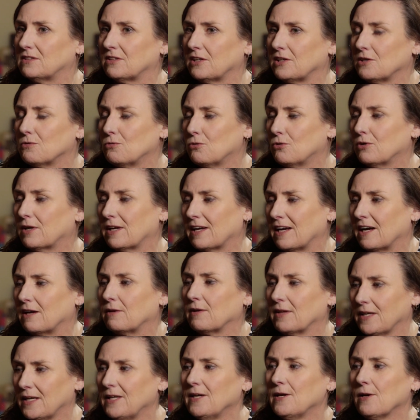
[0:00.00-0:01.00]
So you walk
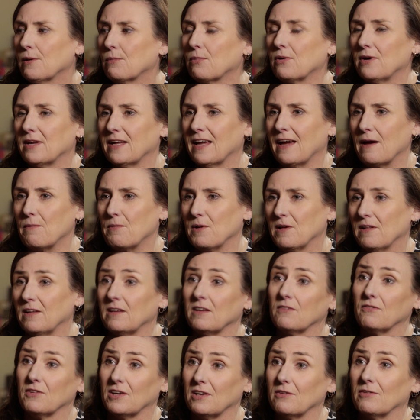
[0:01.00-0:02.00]
out pretty happy that
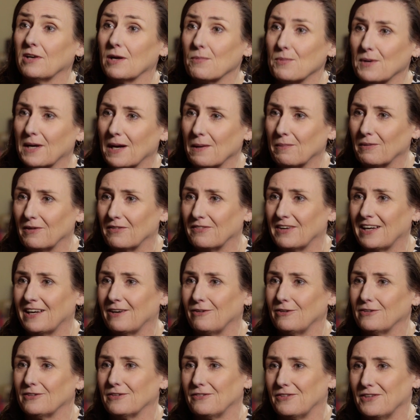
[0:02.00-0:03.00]
you've given up a couple of
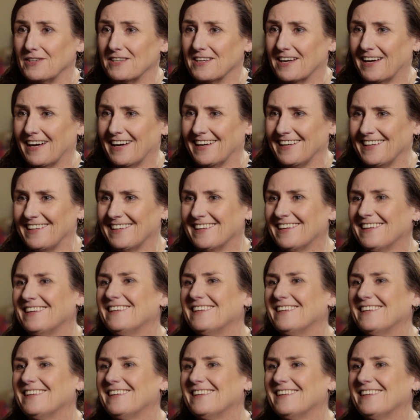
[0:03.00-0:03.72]
hours of your day.